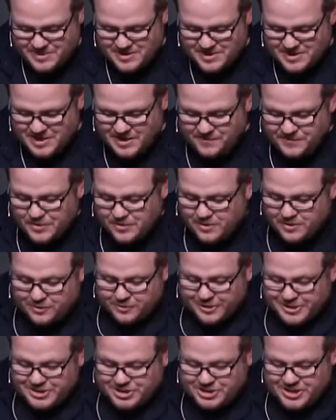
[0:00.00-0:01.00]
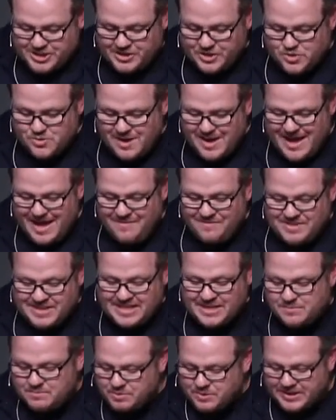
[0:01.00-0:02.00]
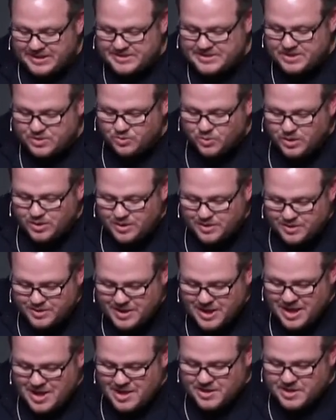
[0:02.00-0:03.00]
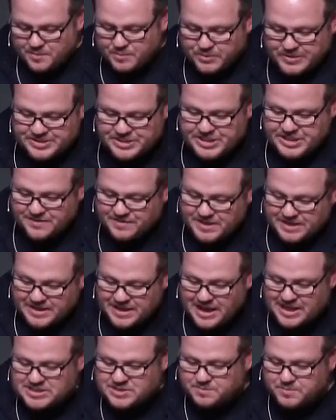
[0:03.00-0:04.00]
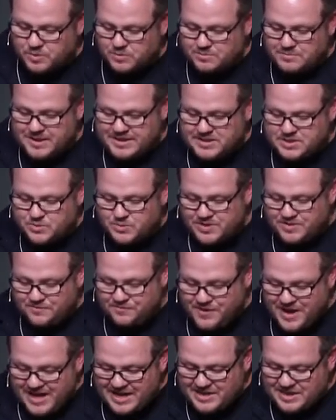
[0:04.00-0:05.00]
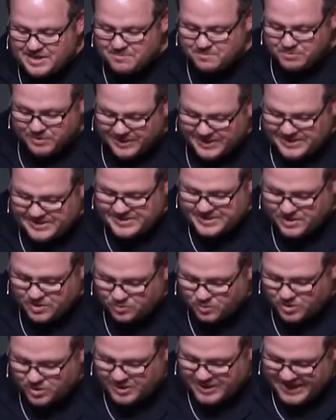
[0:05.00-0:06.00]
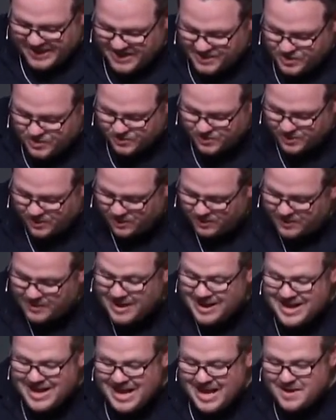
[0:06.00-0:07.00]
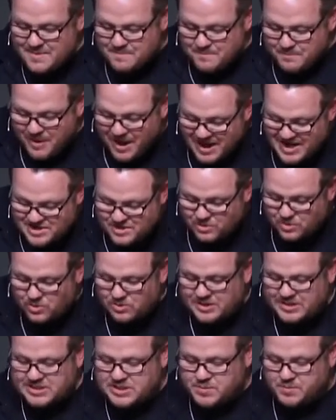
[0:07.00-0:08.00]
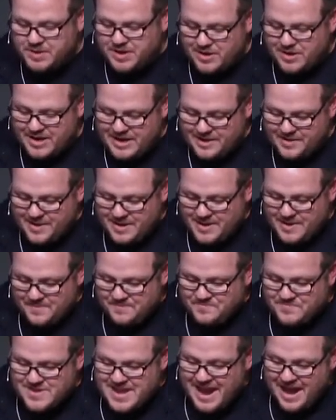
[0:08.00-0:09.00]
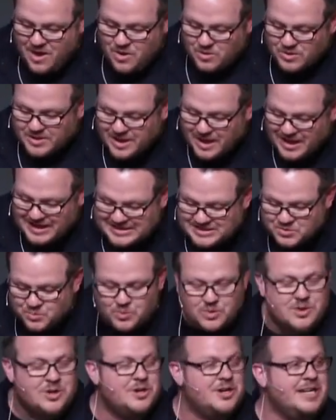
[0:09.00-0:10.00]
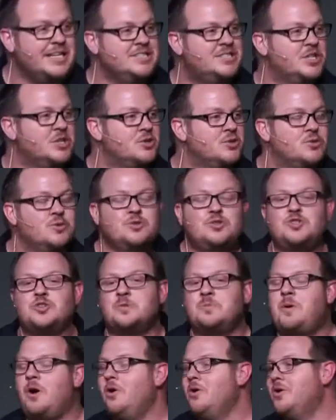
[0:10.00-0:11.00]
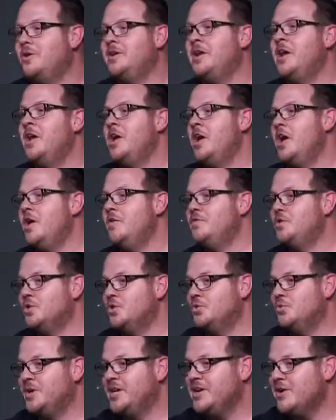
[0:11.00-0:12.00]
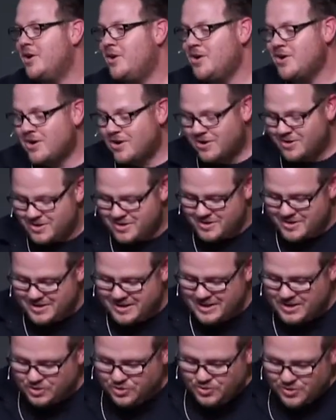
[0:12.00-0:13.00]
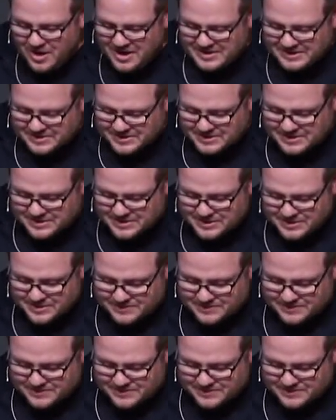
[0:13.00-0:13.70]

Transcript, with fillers: If you're a Christian, you have the implanted word. The preaching of the gospel mixed with faith implanted the word in your heart, and by the Holy Spirit, now, God's word is a crucial part of who we are in Christ.